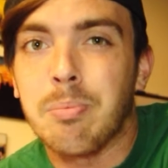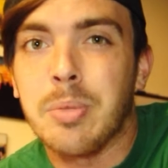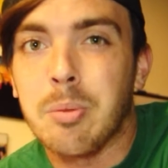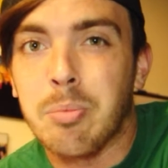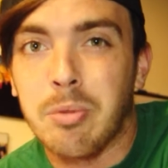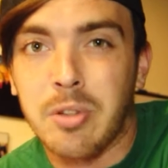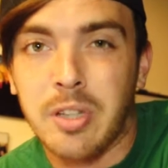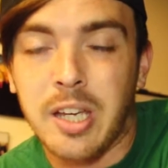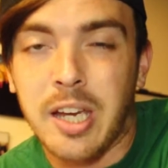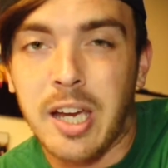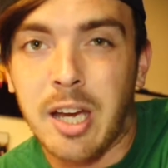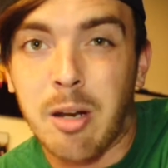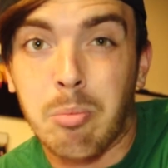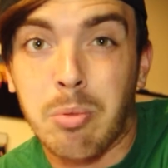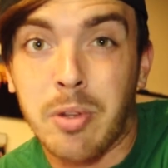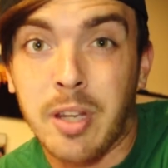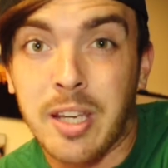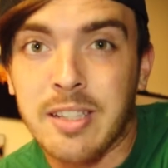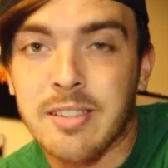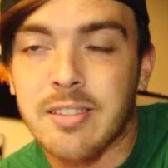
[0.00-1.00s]
people they
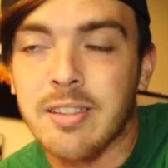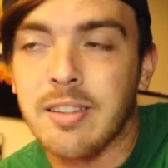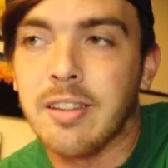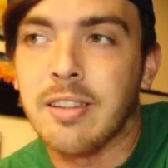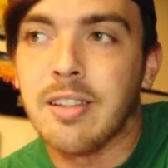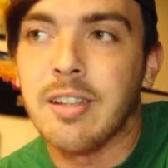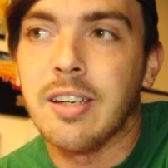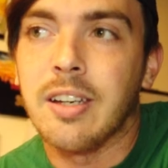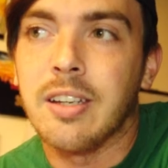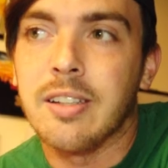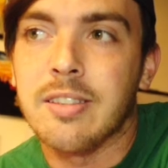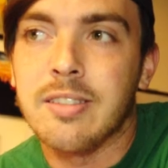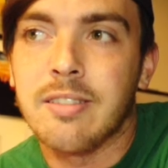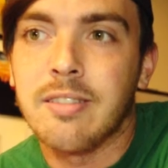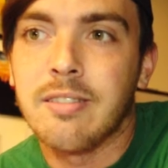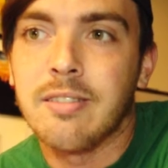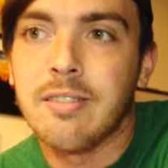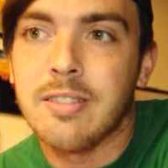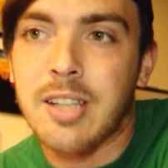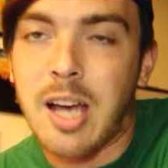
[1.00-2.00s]
had placed in the
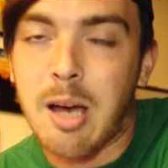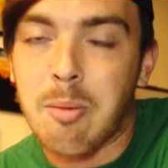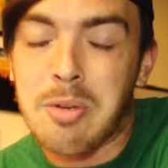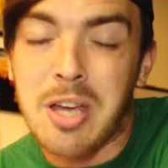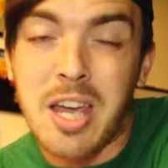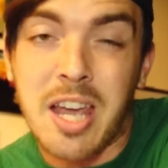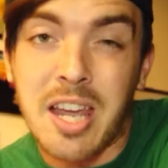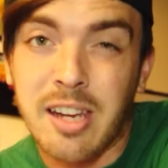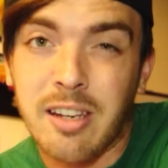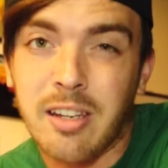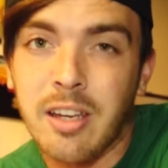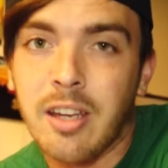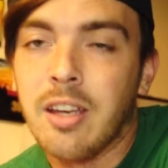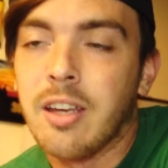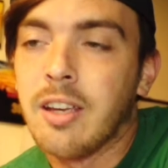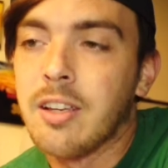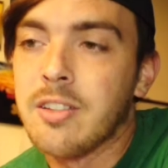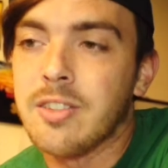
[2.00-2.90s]
top eight.